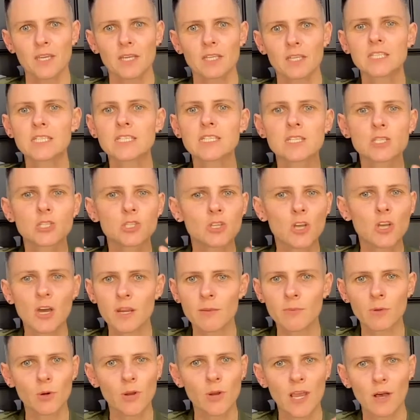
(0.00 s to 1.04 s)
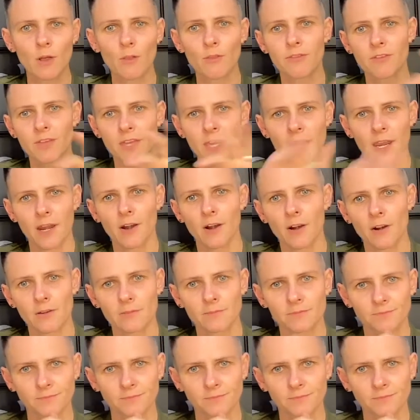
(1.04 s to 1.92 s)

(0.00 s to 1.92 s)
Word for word: This is not about health care,